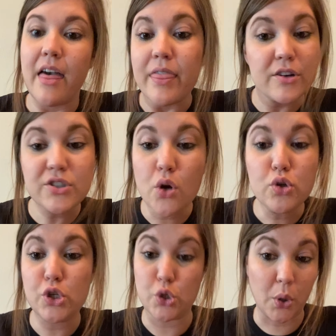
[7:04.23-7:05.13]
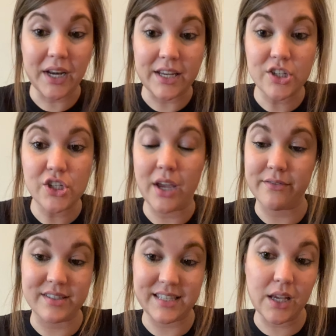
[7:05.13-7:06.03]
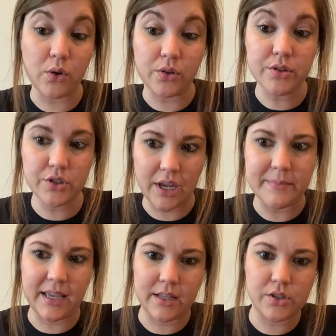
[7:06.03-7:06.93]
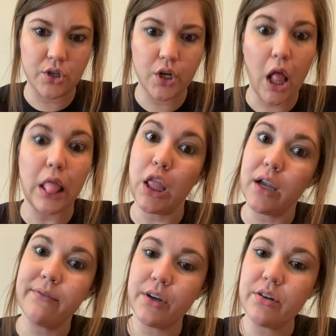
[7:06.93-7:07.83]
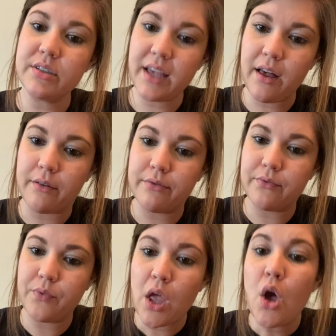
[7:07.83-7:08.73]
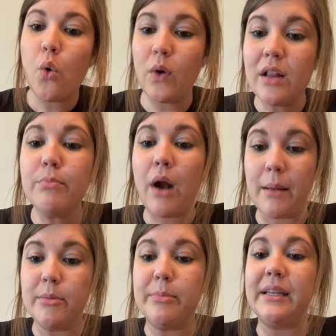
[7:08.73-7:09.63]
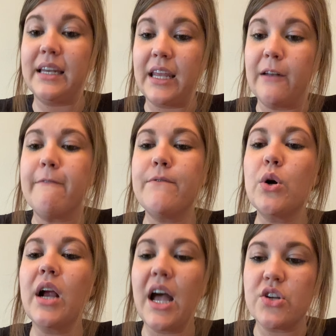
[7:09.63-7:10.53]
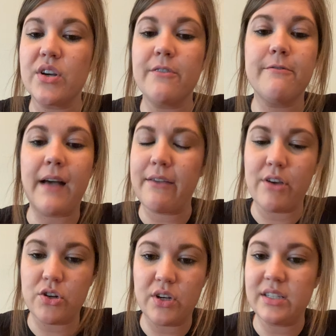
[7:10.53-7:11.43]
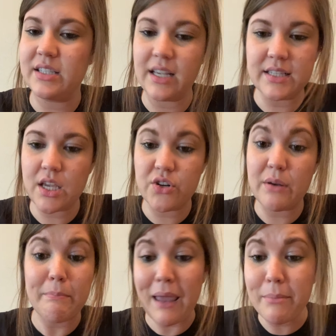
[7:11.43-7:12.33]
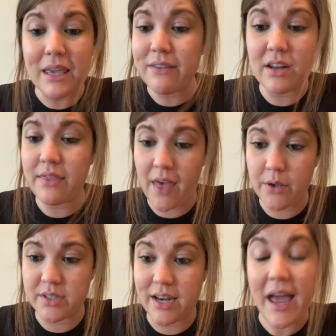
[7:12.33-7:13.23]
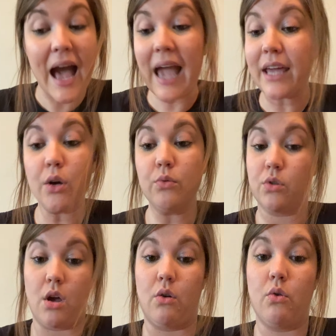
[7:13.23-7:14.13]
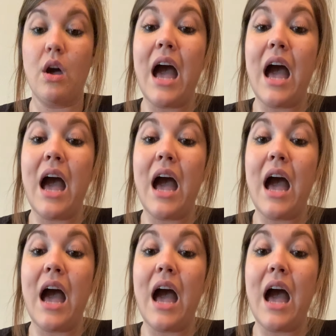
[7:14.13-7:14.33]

There's no shortage of seagulls, James answered. Look for yourself. We'll probably need 400, 500, 600, maybe even 1,000. I don't know.